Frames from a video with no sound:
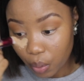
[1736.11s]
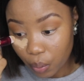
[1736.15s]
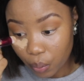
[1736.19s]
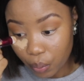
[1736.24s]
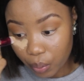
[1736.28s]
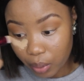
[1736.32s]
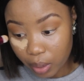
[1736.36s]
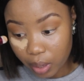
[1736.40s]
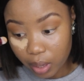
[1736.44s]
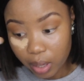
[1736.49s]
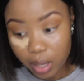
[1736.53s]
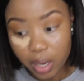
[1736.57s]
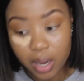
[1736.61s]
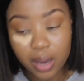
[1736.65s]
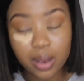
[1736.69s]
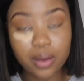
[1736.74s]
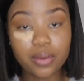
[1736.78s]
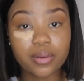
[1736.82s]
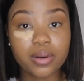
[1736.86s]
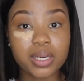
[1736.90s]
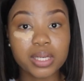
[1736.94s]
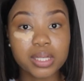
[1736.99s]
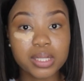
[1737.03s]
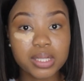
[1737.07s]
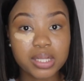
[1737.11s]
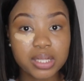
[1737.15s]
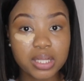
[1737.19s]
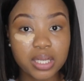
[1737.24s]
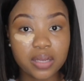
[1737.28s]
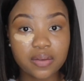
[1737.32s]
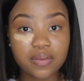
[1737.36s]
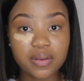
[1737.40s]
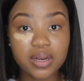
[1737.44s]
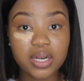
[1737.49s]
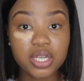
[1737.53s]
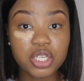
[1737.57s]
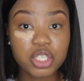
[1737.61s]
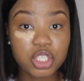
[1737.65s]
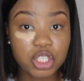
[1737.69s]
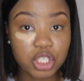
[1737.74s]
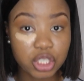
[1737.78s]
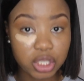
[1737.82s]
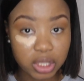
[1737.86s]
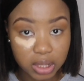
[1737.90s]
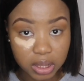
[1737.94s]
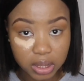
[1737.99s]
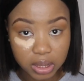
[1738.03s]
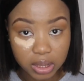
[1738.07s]
We receive it in
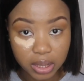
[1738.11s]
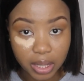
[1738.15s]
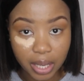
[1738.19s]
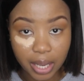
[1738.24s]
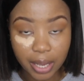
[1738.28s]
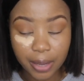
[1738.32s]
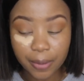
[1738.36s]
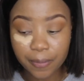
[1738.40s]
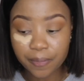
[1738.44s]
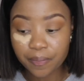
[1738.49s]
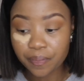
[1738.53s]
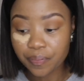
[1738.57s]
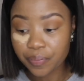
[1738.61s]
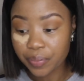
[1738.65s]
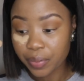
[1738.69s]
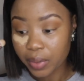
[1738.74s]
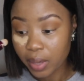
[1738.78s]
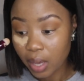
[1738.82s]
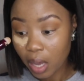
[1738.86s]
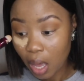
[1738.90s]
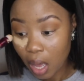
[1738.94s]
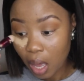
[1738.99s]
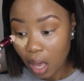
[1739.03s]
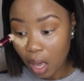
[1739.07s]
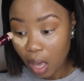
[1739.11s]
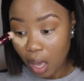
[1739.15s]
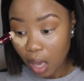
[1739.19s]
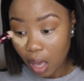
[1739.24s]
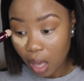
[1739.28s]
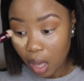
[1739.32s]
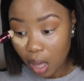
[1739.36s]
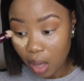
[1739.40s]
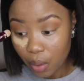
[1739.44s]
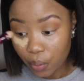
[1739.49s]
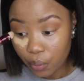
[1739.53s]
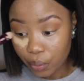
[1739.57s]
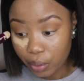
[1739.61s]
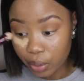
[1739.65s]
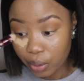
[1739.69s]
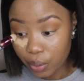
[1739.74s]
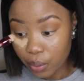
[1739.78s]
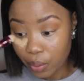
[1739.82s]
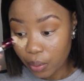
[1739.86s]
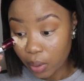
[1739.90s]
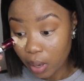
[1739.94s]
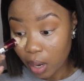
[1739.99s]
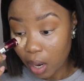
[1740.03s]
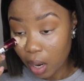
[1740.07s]
Jesus' name. We
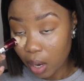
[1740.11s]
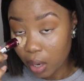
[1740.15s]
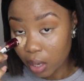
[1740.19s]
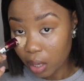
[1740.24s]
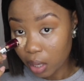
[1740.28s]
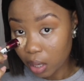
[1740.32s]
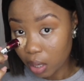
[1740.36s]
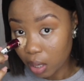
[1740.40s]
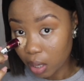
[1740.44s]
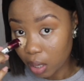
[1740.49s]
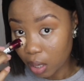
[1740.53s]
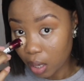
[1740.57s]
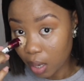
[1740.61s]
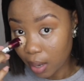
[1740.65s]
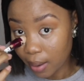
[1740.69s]
don't currently